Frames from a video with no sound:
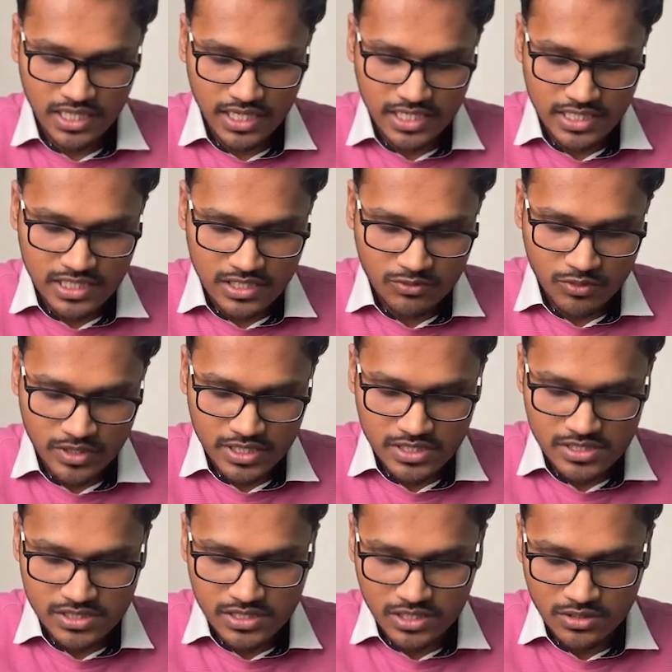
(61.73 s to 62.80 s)
Another one
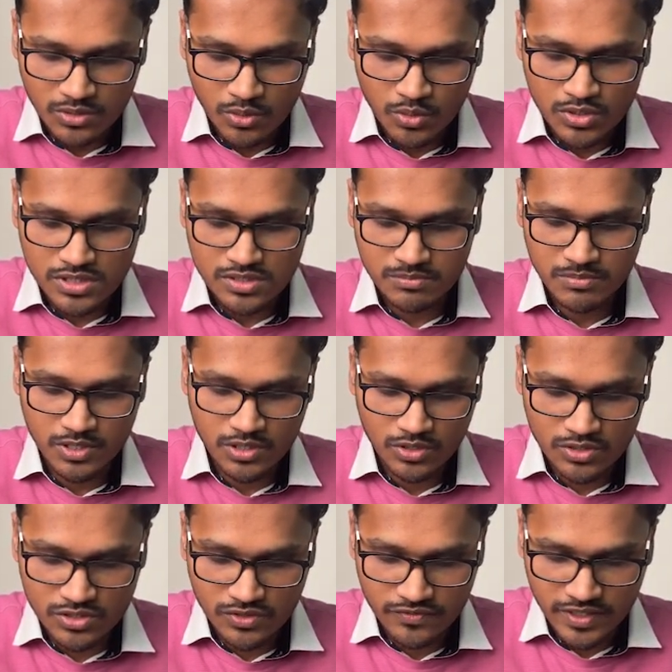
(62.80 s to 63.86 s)
is the cones,
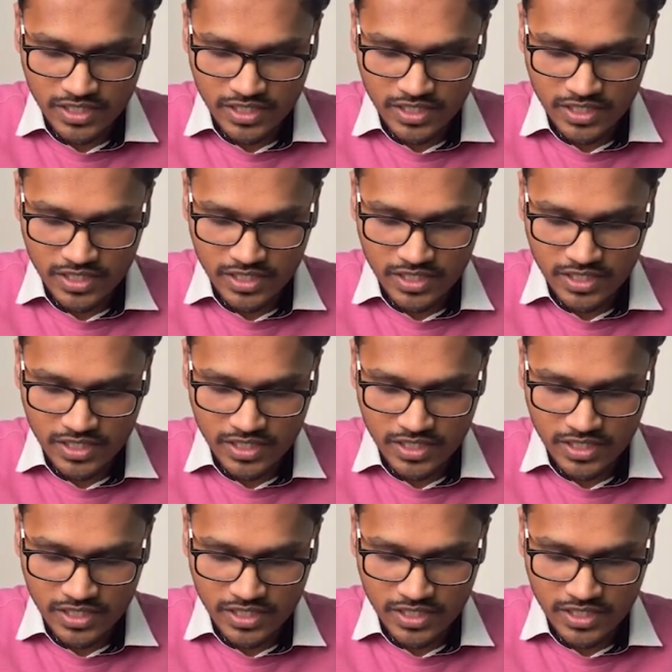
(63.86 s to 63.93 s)
because of